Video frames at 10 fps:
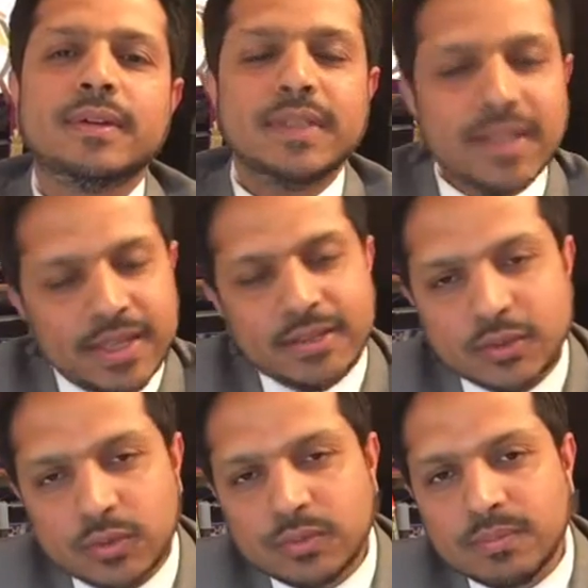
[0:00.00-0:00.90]
they
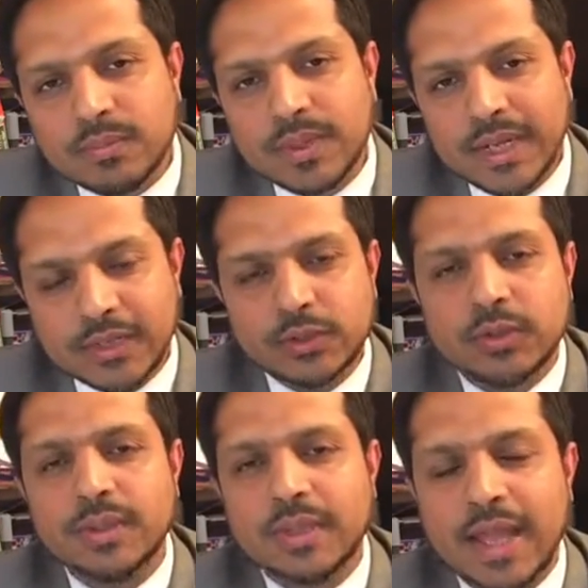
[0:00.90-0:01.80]
should it sh
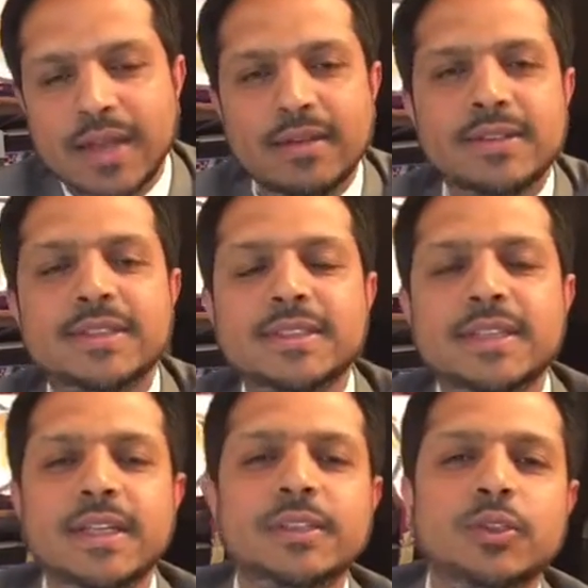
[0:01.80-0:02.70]
that
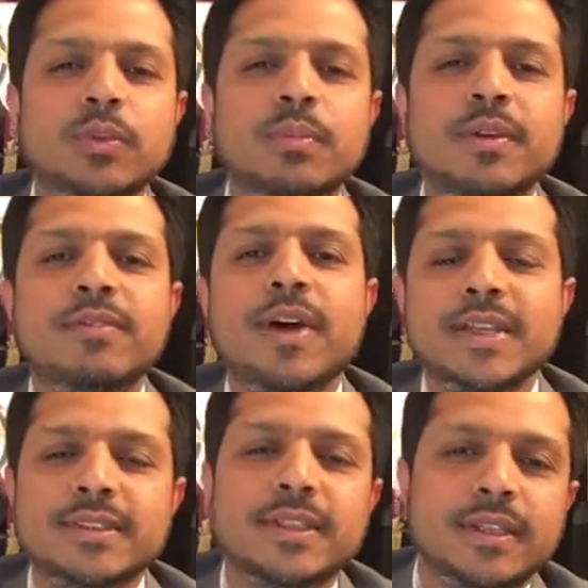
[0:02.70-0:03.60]
decision should be
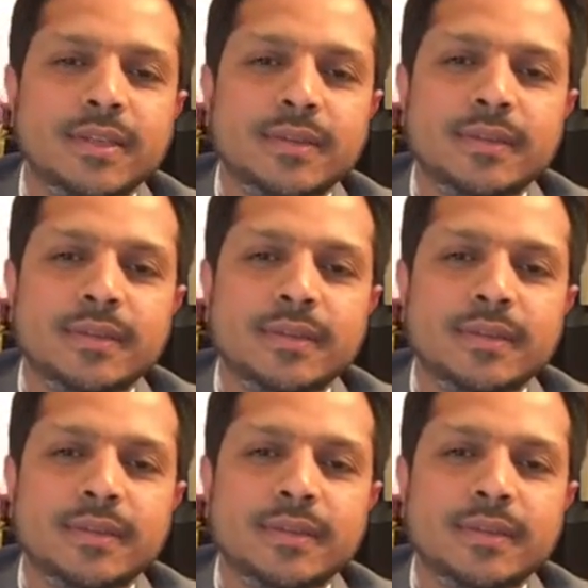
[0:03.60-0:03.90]
wisely